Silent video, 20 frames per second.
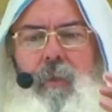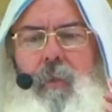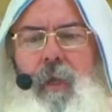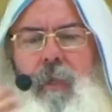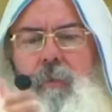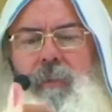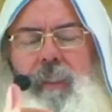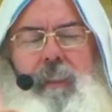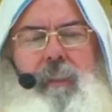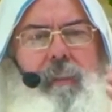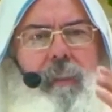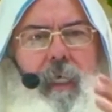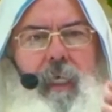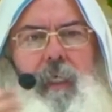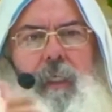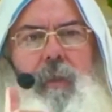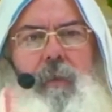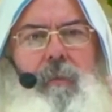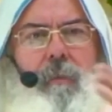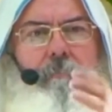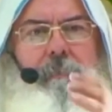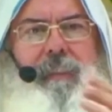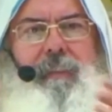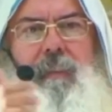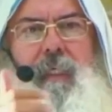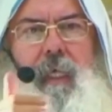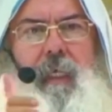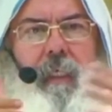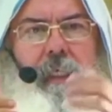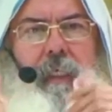Yes, Yeshua, I'm going to
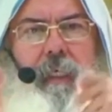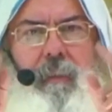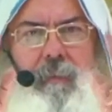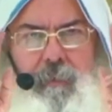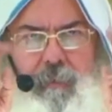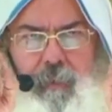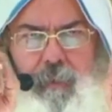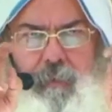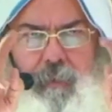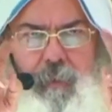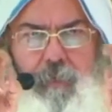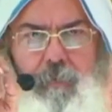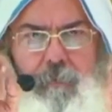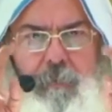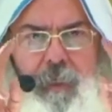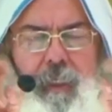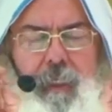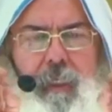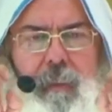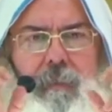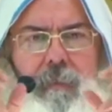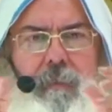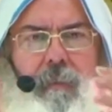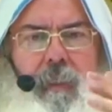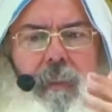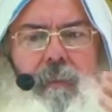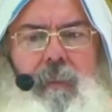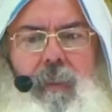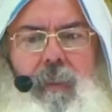do it, etc. But